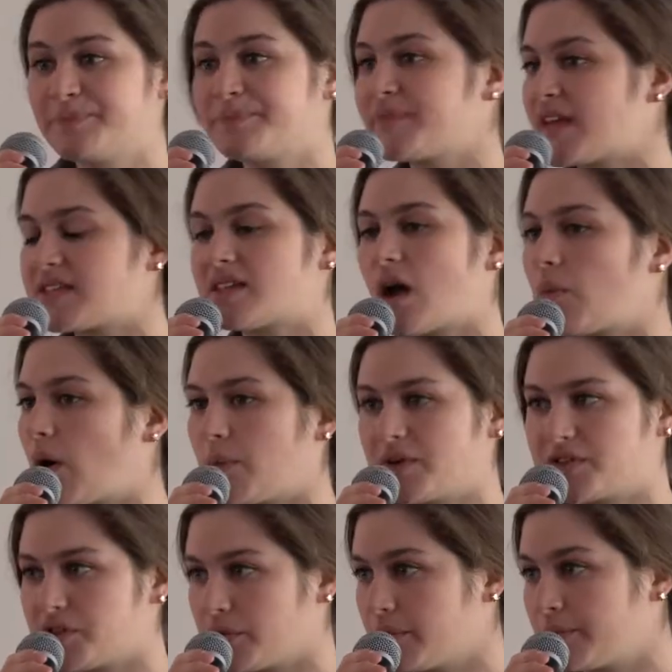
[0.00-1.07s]
That's not what we
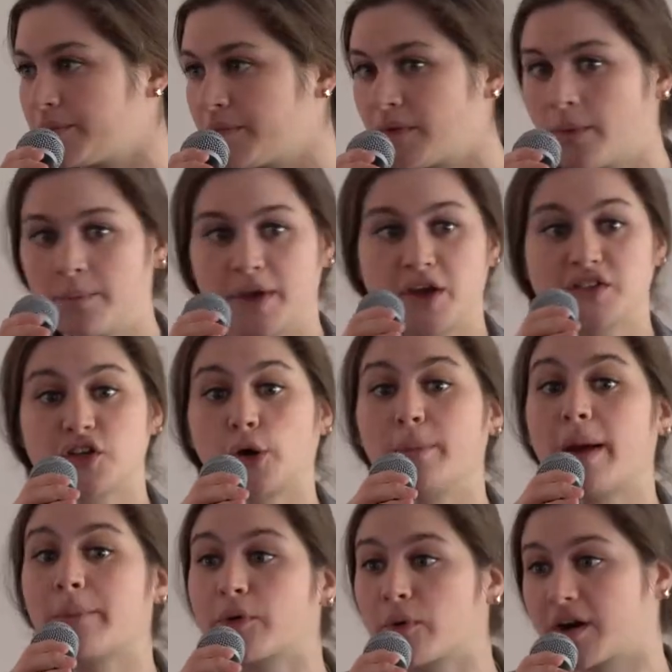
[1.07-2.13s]
do, because our
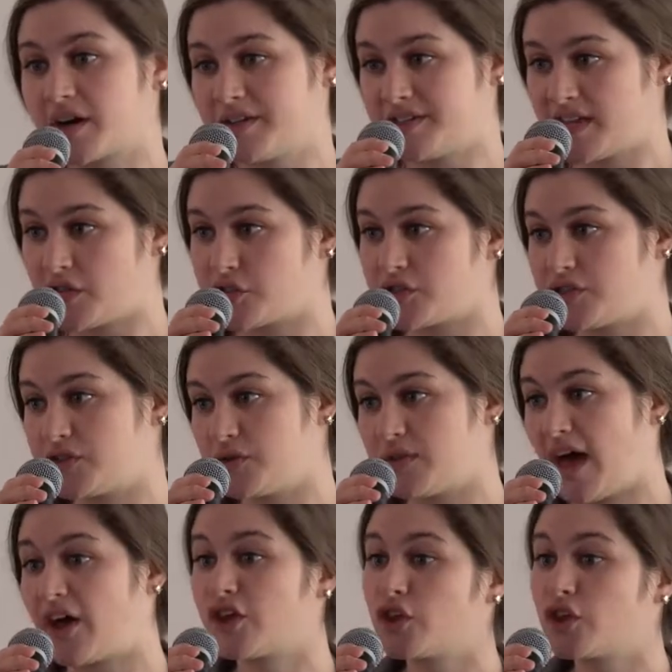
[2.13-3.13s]
member organizations do that.